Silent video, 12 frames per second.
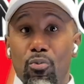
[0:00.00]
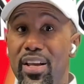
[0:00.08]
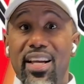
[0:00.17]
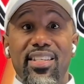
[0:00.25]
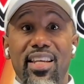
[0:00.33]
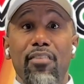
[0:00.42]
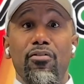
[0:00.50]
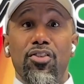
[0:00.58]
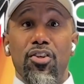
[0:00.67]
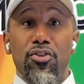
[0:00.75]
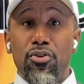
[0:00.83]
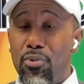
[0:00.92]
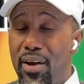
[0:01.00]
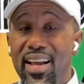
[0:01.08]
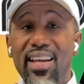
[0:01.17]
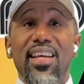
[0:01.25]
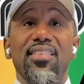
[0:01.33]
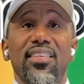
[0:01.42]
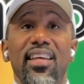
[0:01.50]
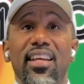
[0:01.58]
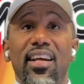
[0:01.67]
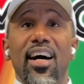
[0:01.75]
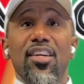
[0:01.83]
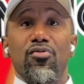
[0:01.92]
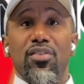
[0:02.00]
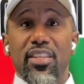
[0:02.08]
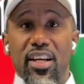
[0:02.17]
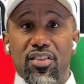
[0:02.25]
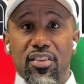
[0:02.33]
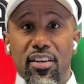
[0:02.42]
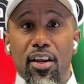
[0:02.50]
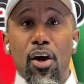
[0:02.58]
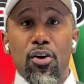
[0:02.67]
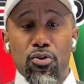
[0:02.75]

we endeavor to do isn't in contradiction